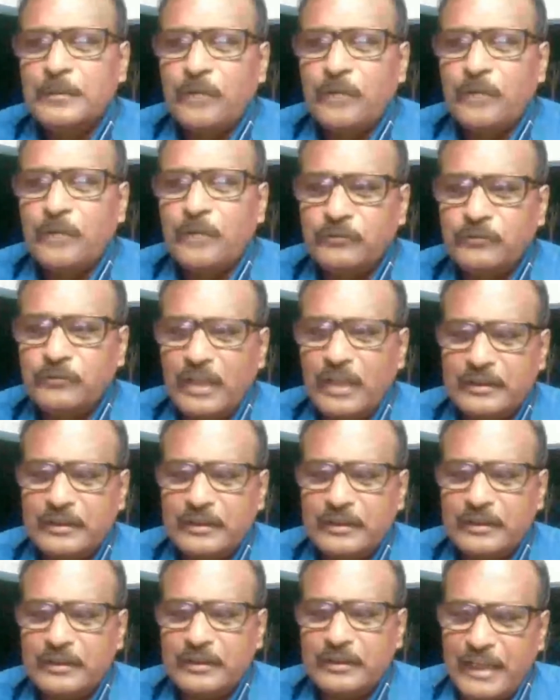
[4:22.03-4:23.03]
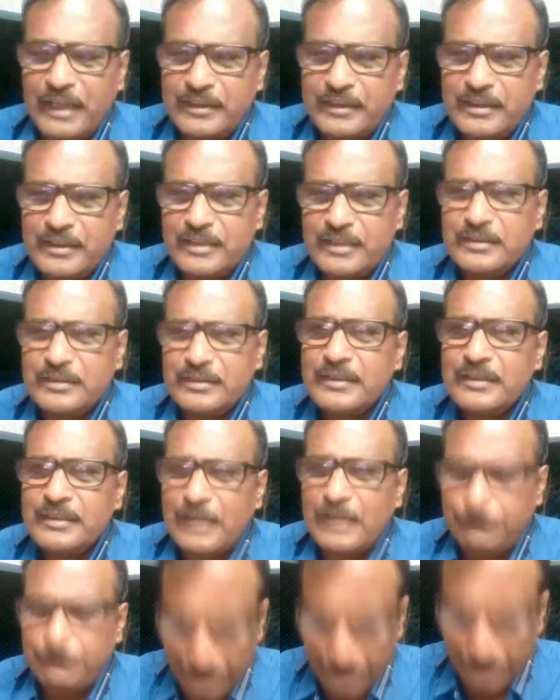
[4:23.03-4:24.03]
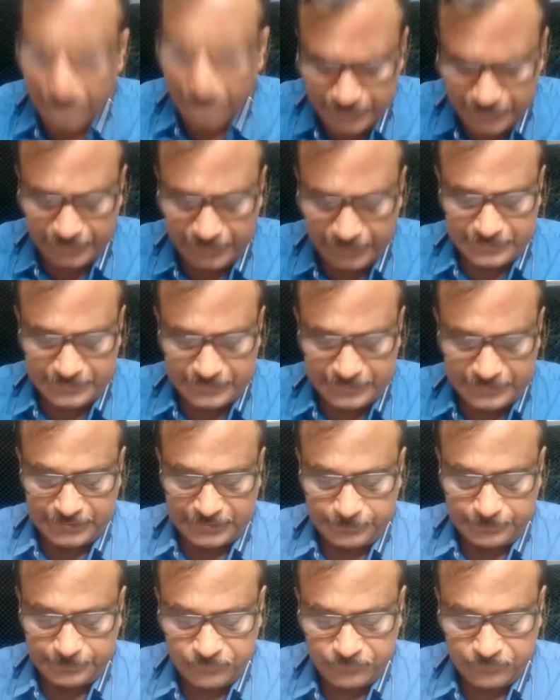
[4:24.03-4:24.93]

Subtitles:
From that disease he is apprehending itself.